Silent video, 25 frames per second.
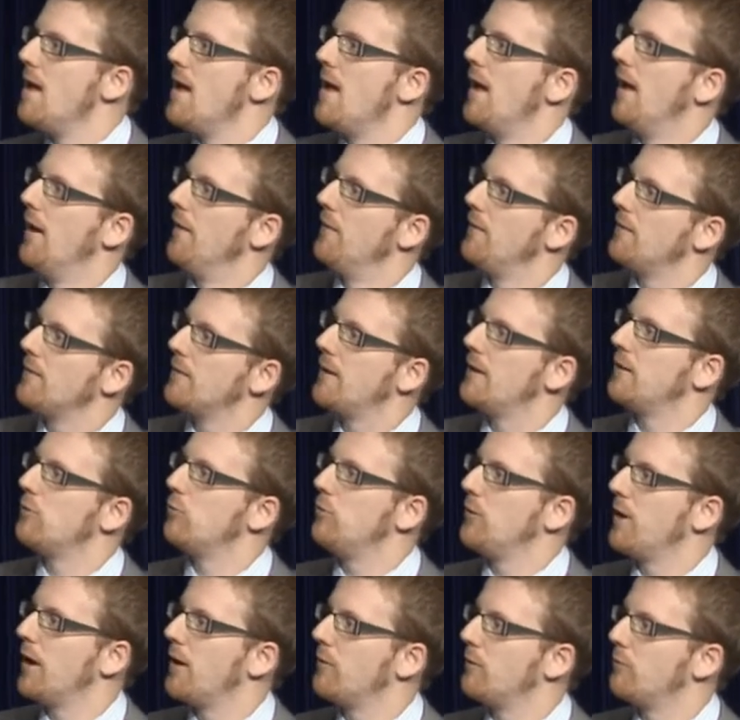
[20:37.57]
And that
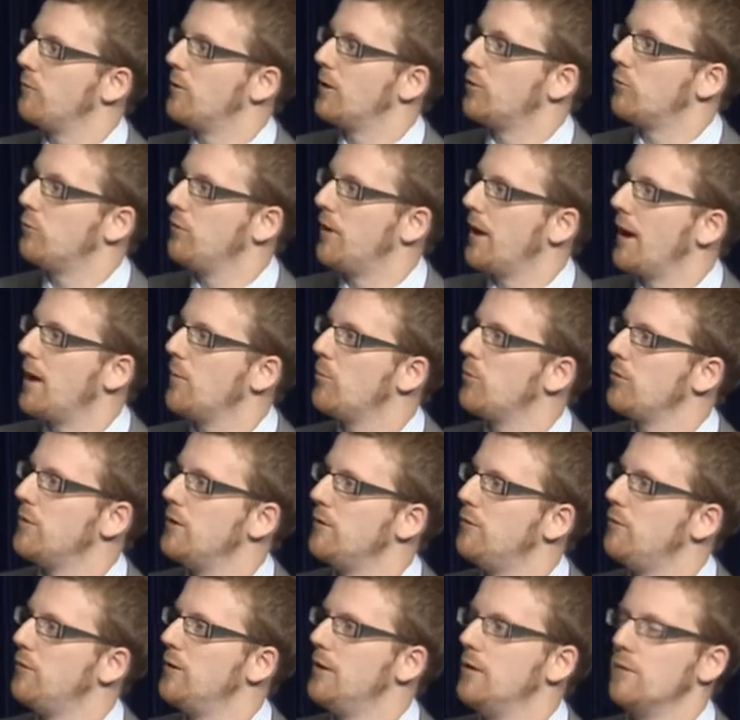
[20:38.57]
would what would happen
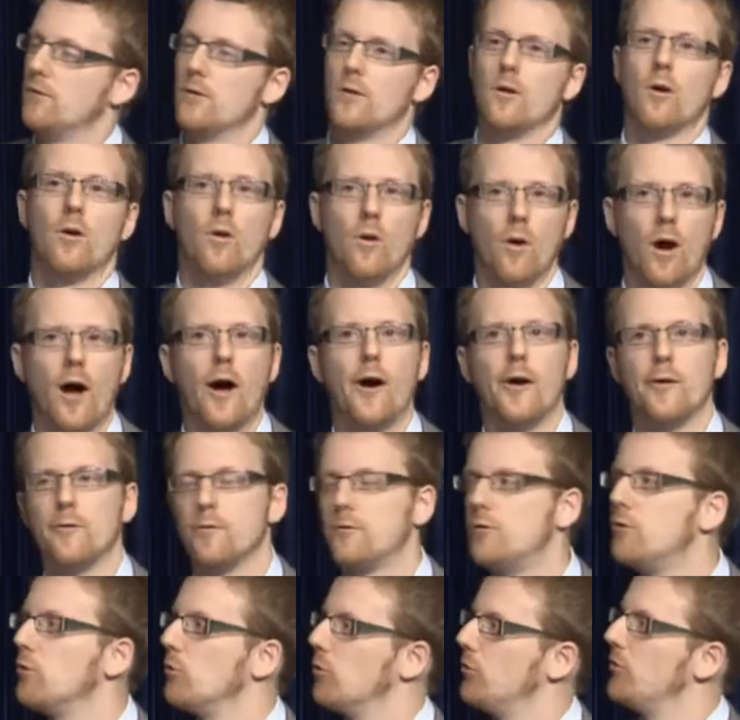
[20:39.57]
if you give a, a
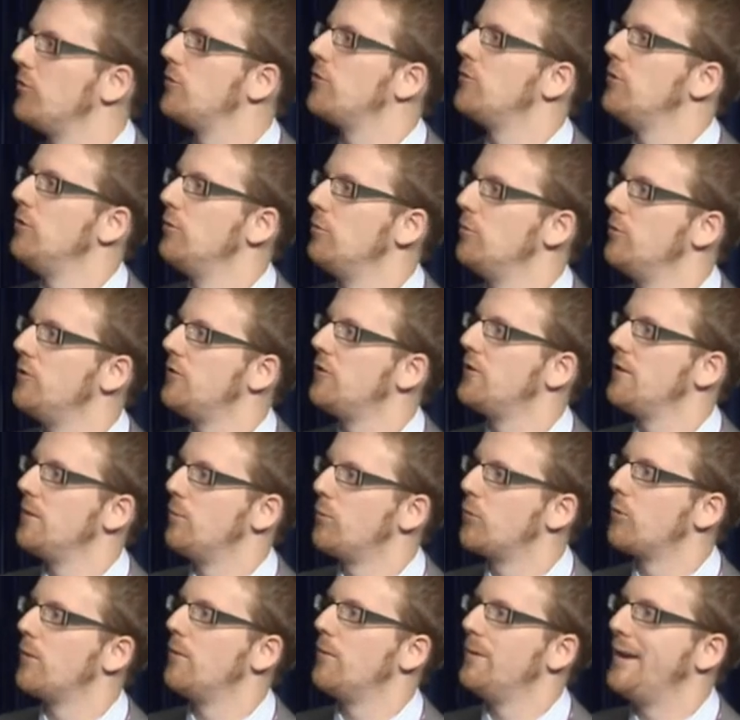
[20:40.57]
half dose, you would still
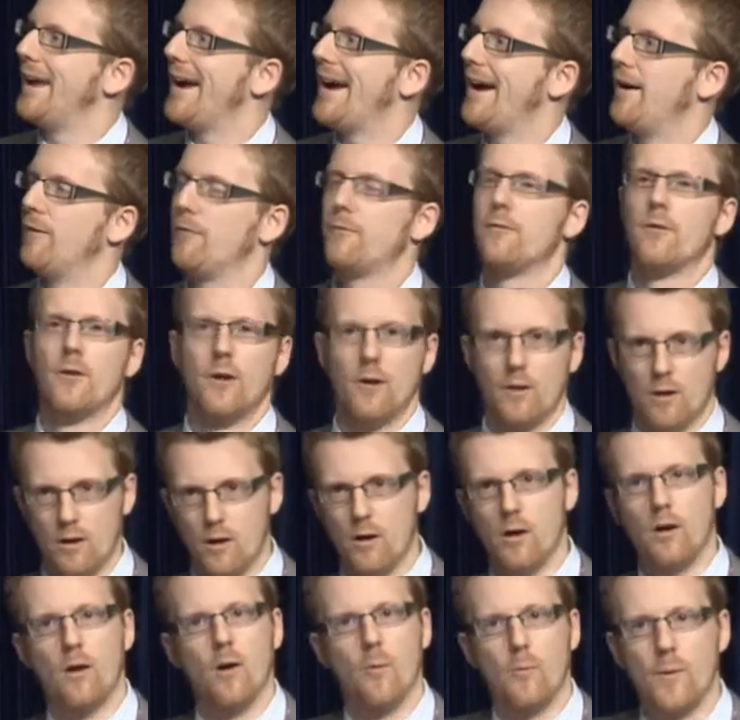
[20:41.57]
probably have
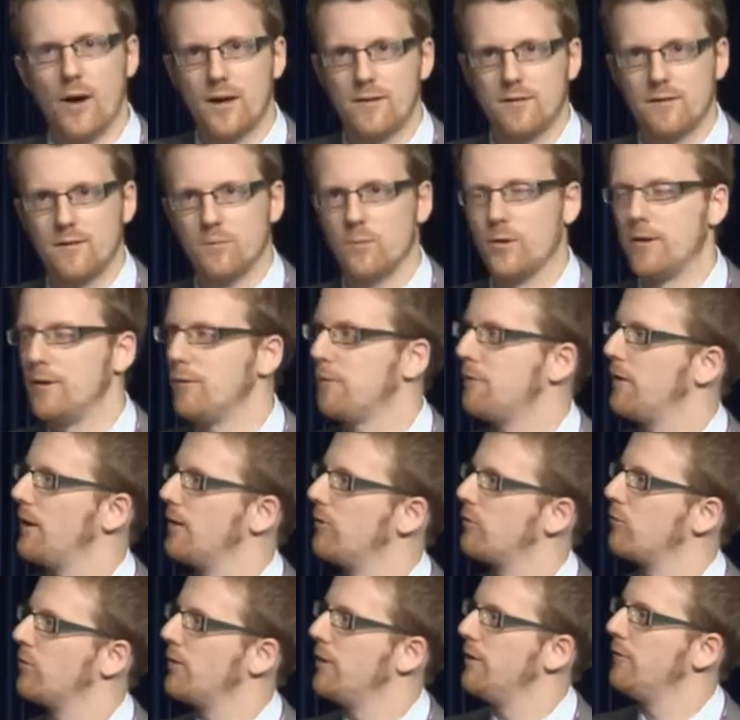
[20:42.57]
a, a maximal
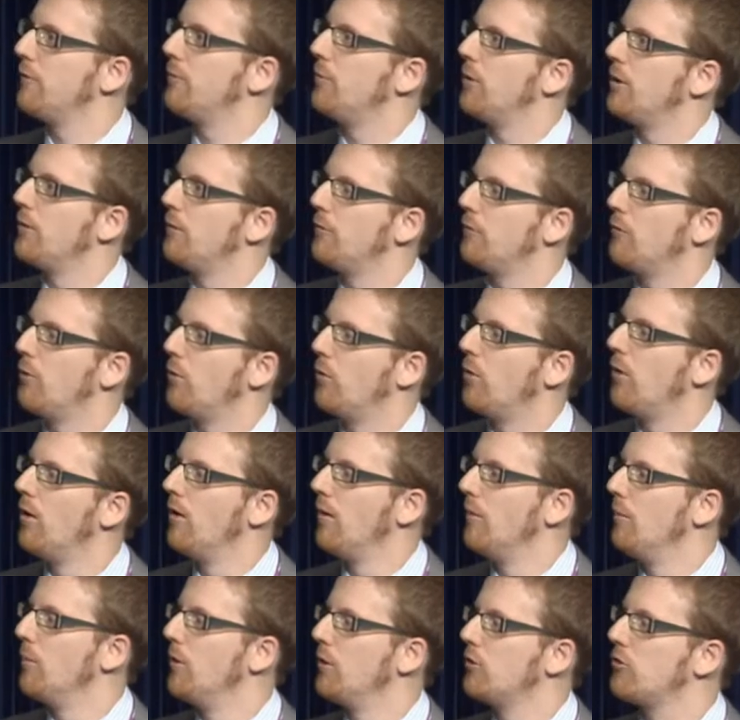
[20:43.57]
effect relief, but for
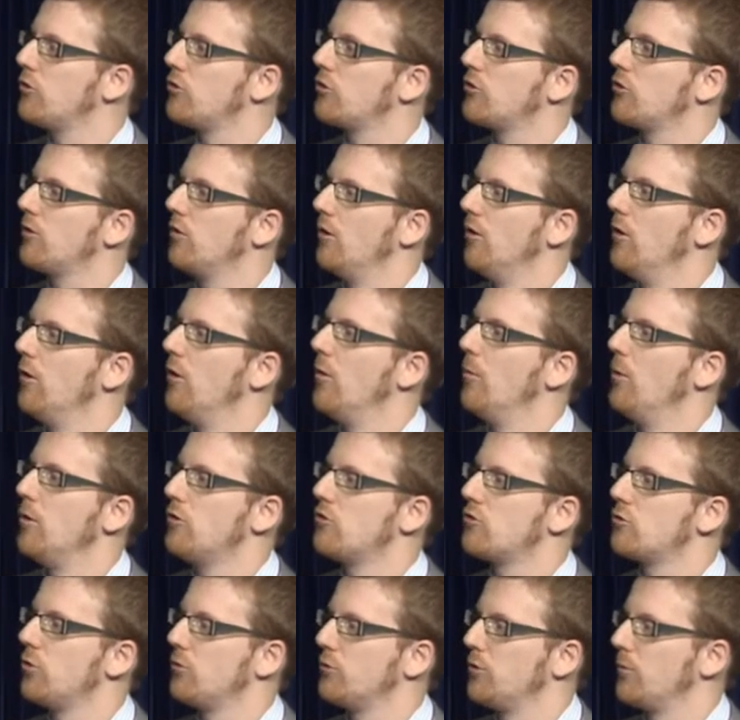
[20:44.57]
much a much
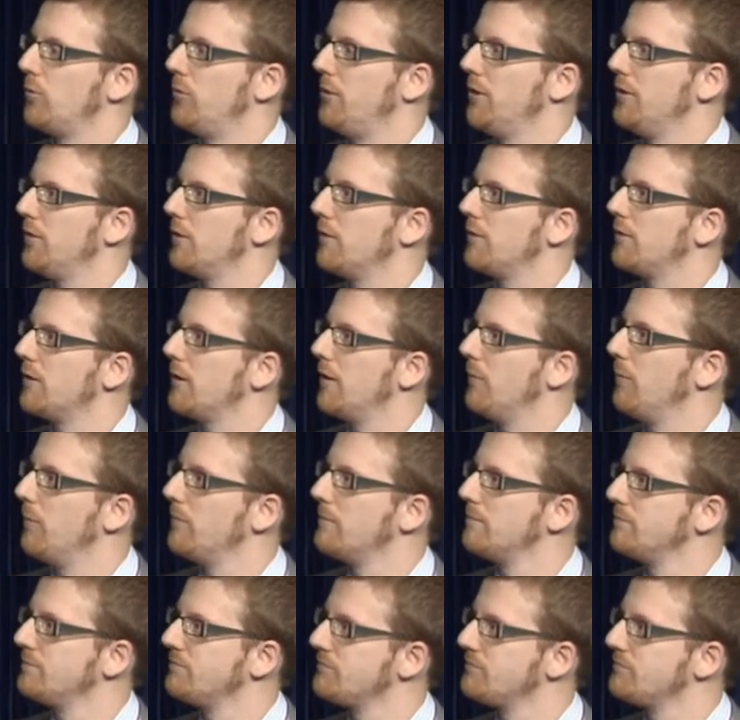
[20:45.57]
shorter period of time.